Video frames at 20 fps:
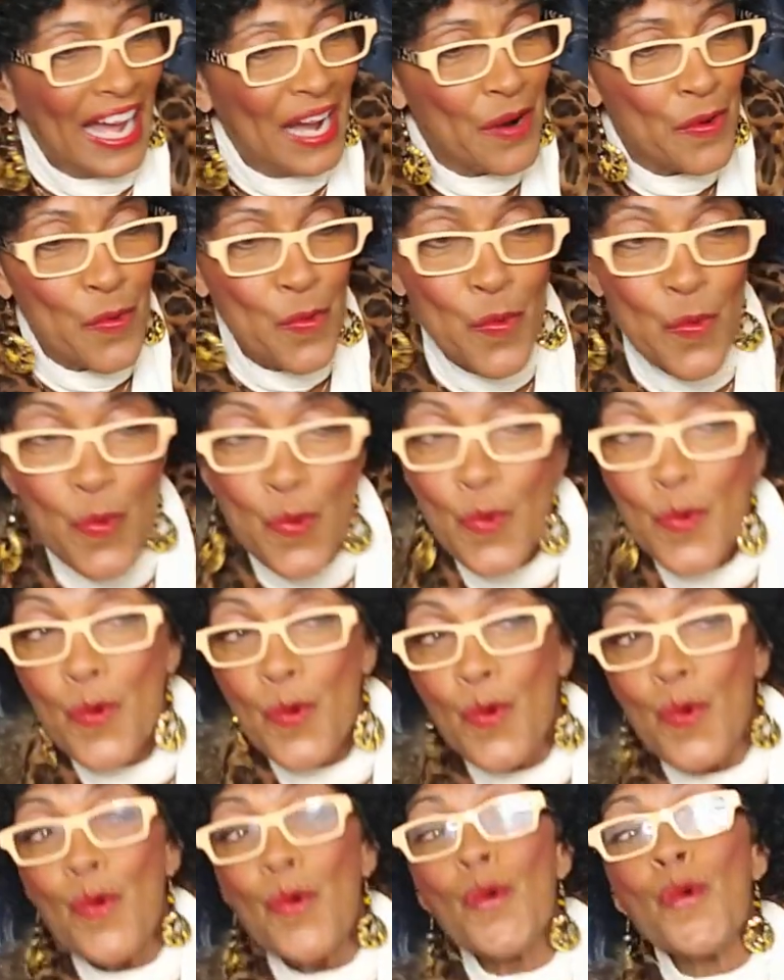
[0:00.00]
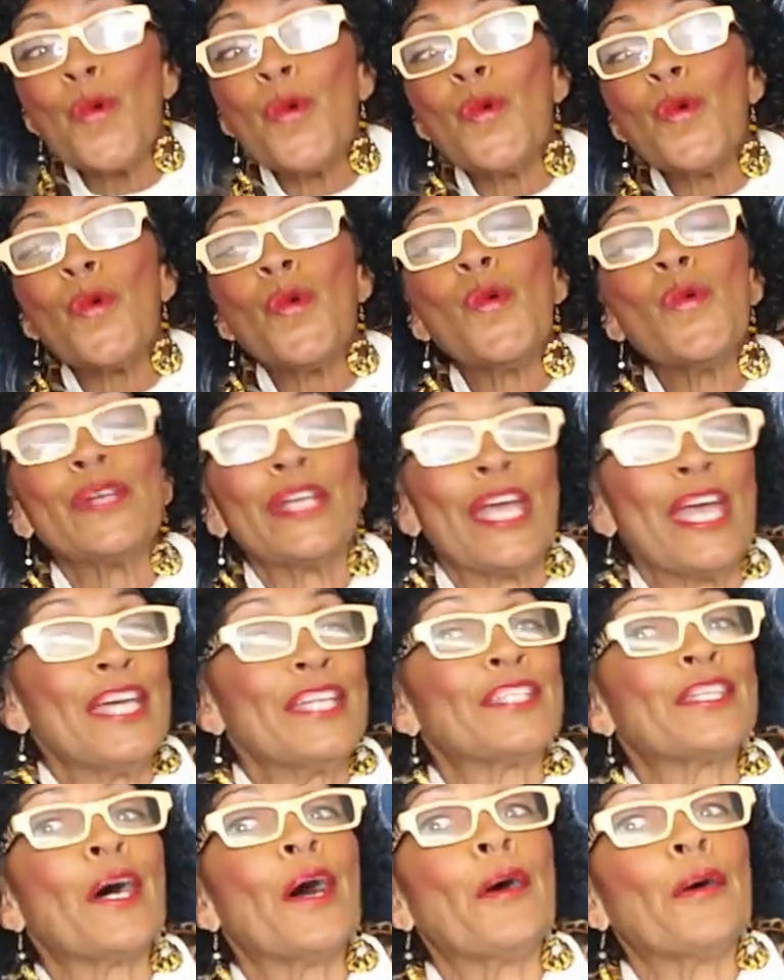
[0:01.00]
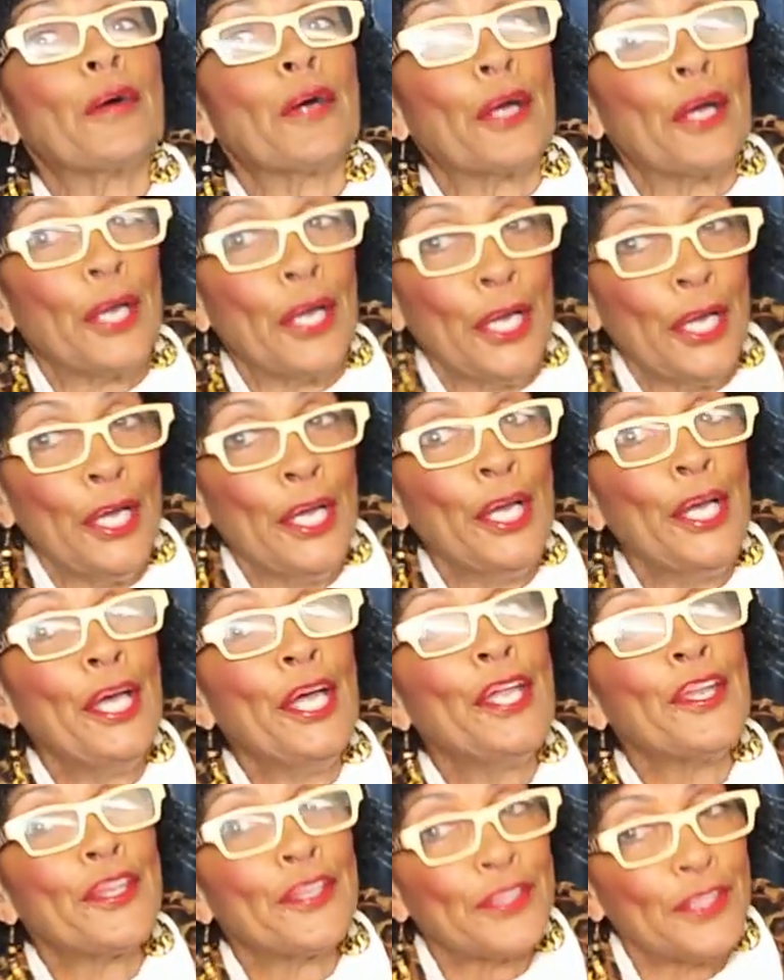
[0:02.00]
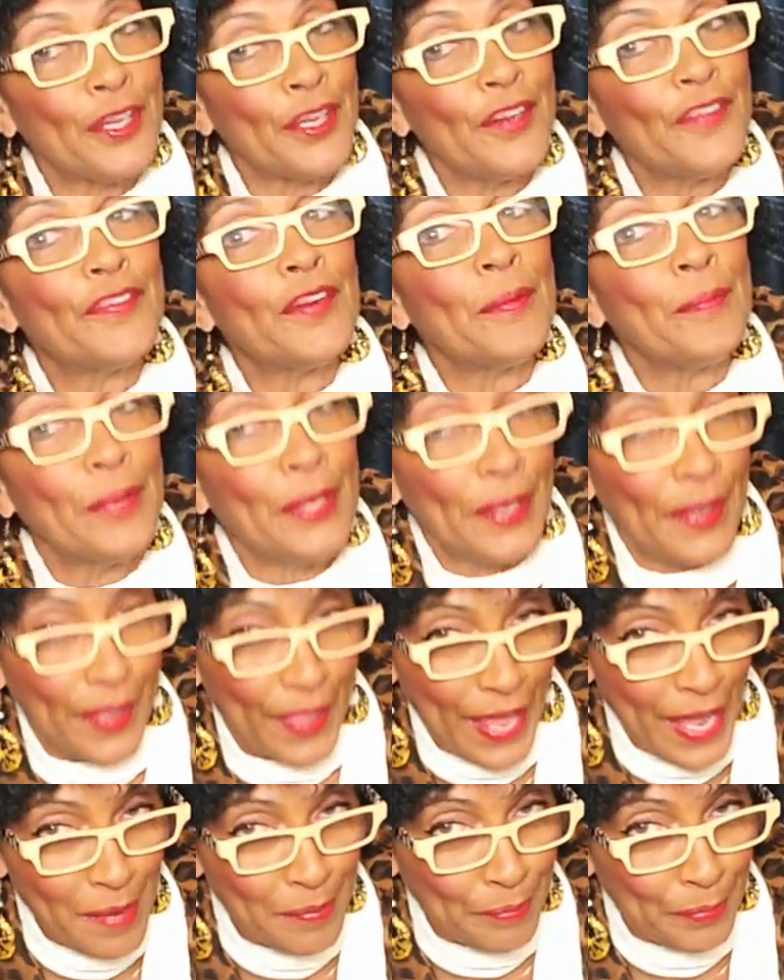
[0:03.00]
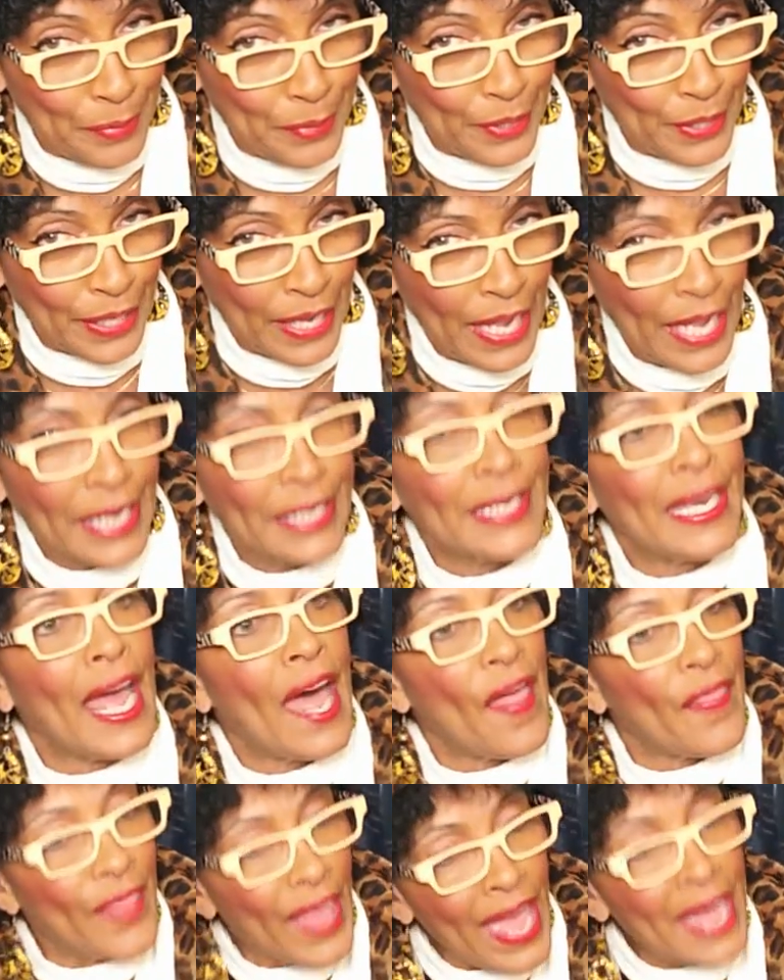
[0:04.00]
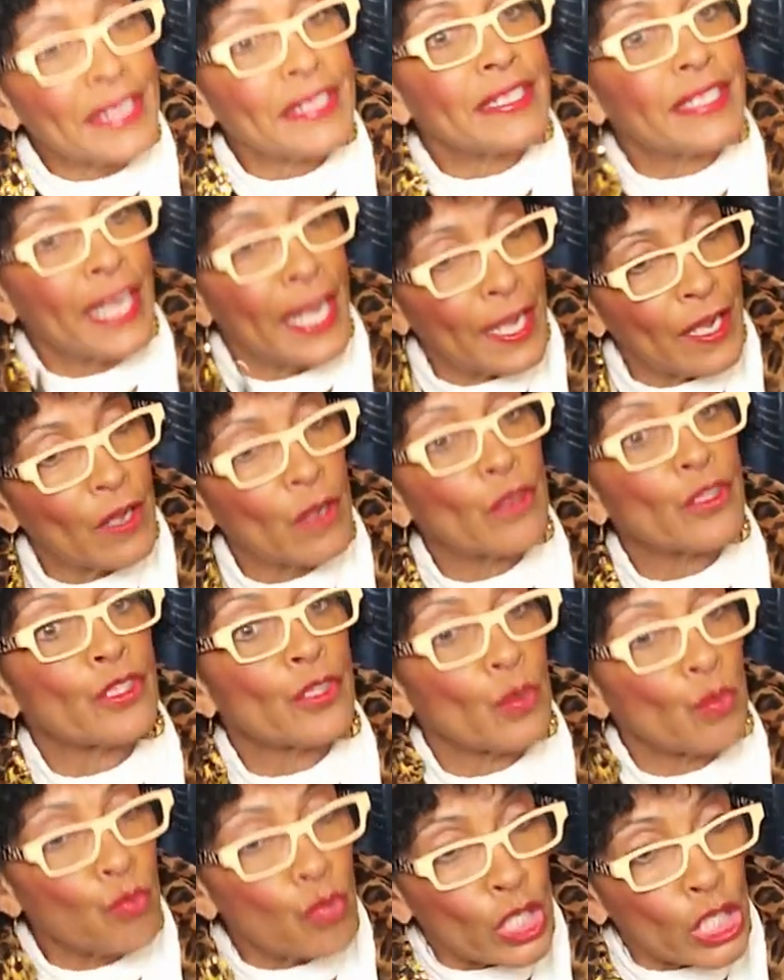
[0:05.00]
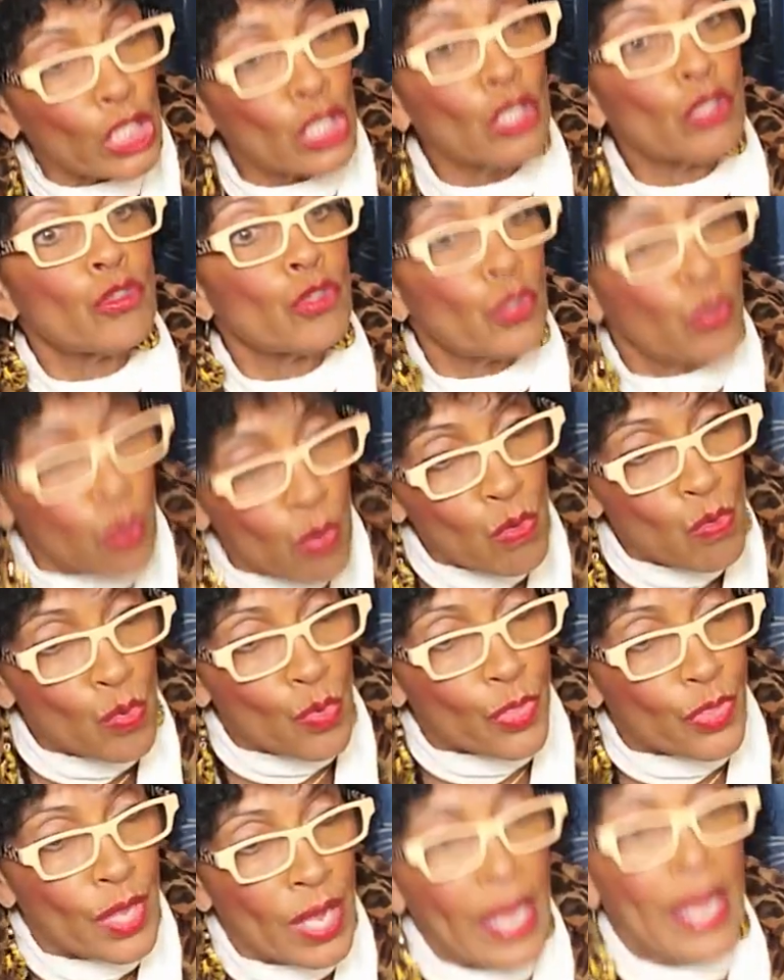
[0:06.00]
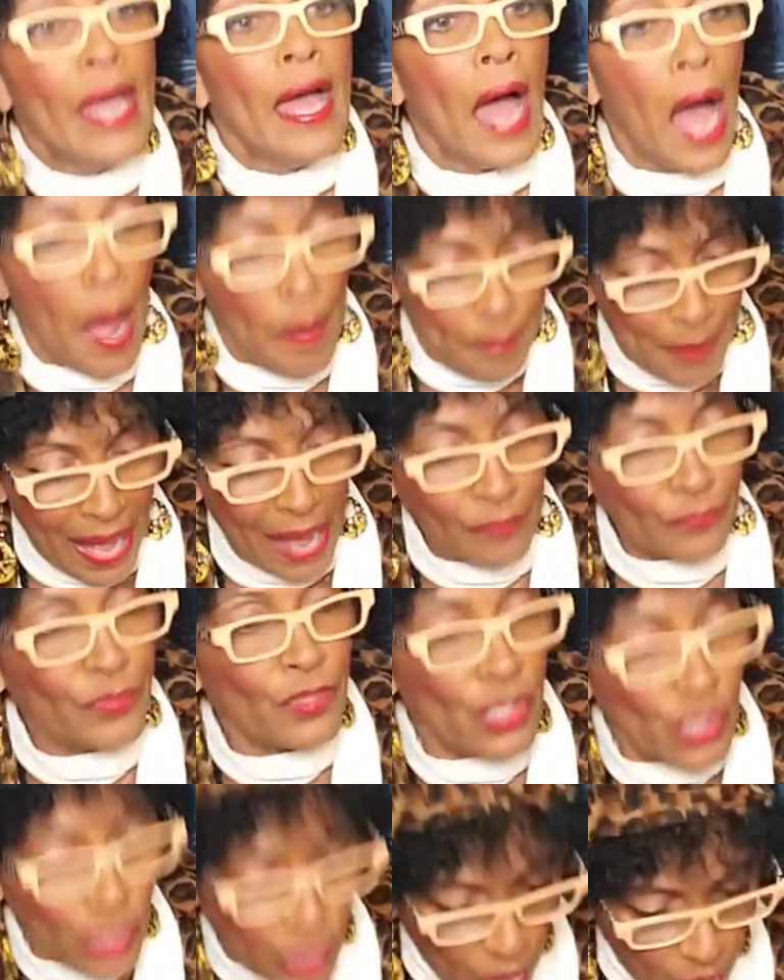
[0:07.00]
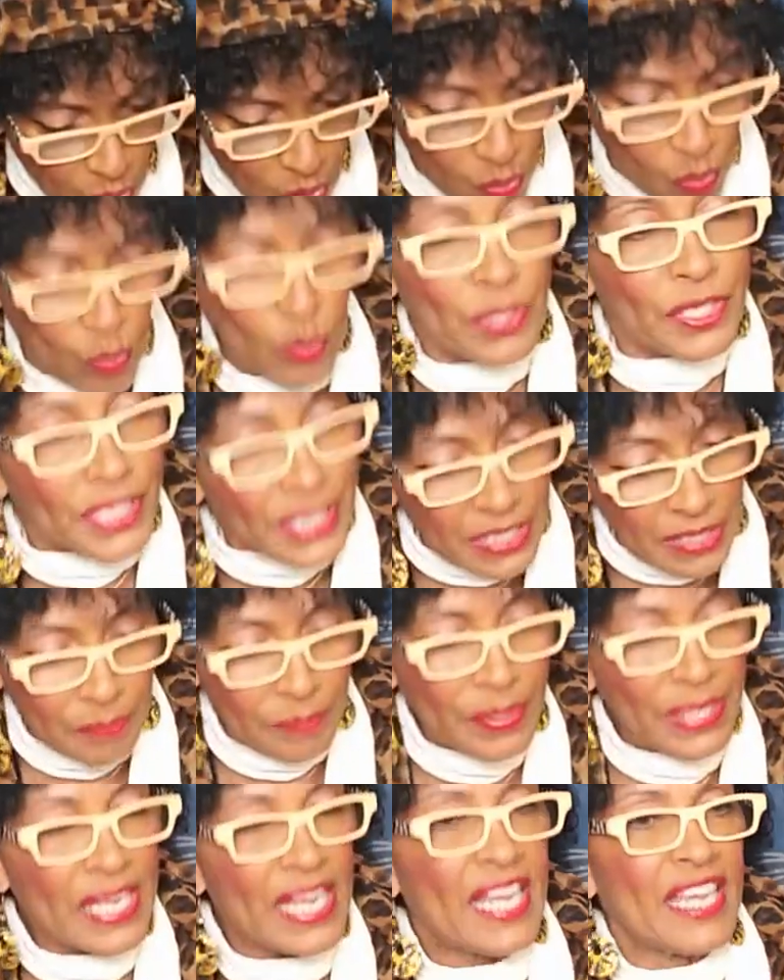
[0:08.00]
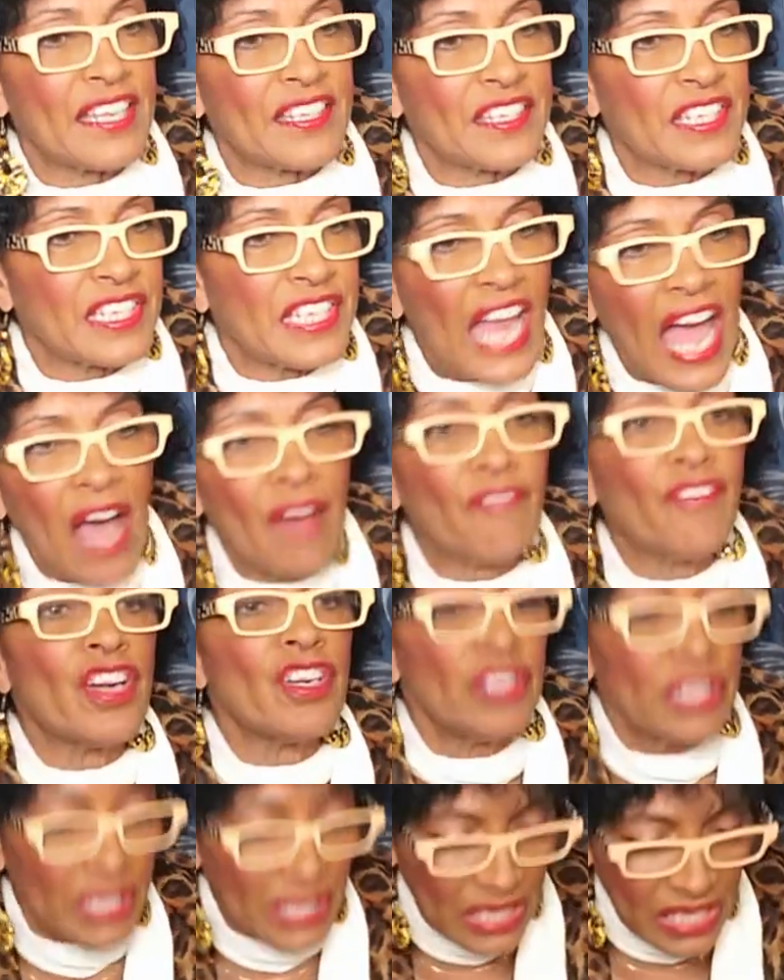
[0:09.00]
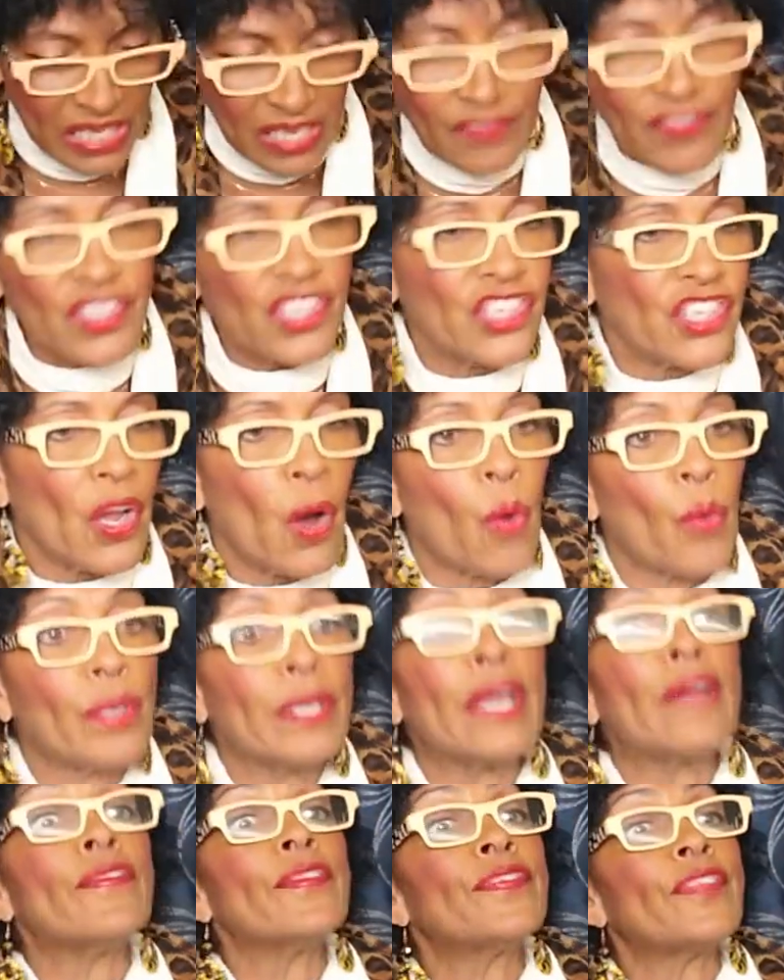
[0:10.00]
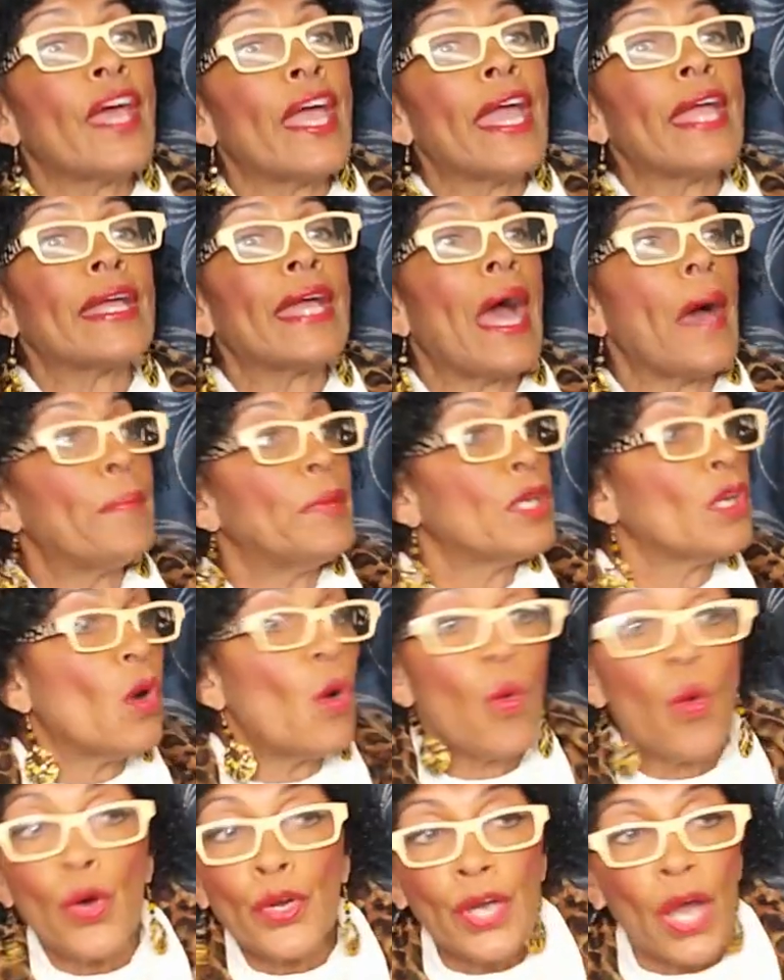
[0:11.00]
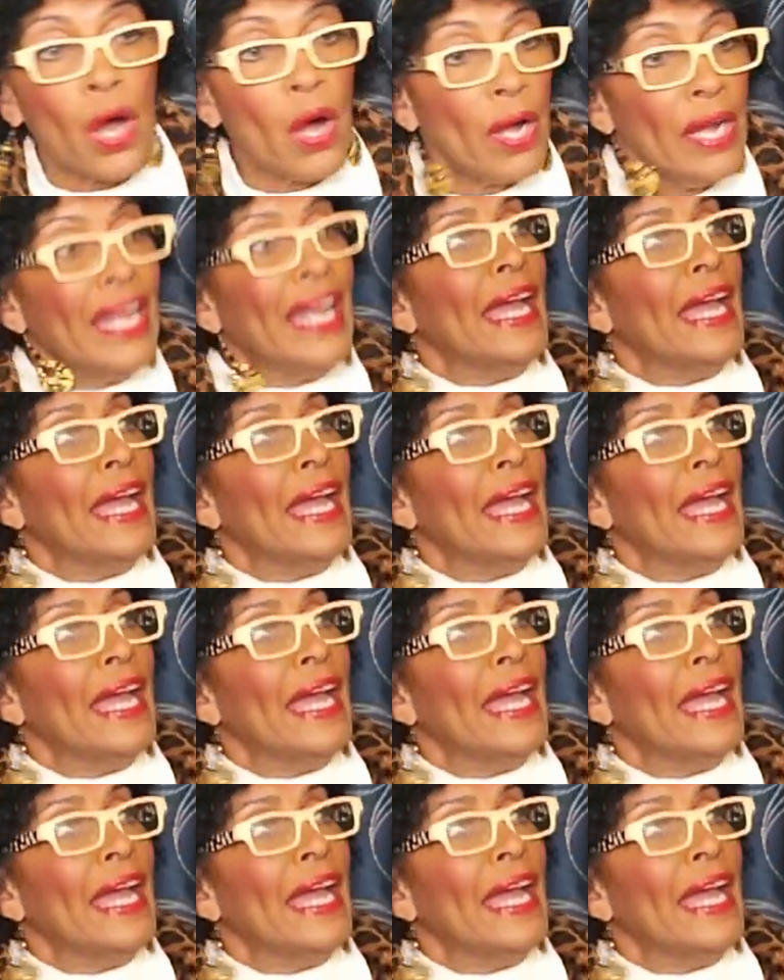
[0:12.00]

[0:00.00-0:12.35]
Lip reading: Ooh, there's some good stuff up in that book. Now that tells the real truth about the show. CBS, the diversity of the show and everything happening going on.